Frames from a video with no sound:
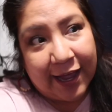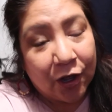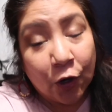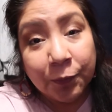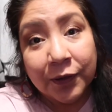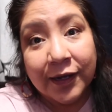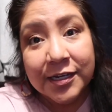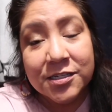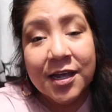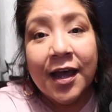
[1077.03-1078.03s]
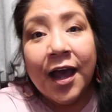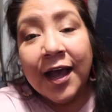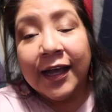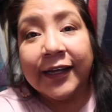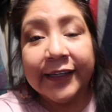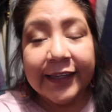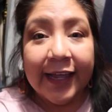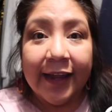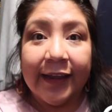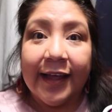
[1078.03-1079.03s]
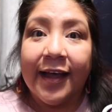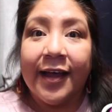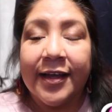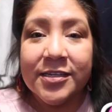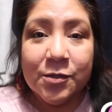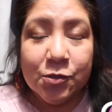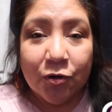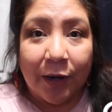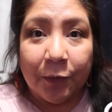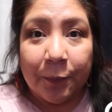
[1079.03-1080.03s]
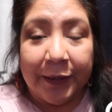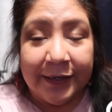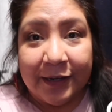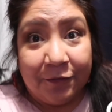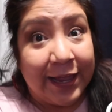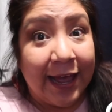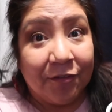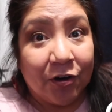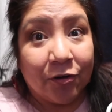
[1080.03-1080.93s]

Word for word: I hope you guys click that uh, subscriber button if you haven't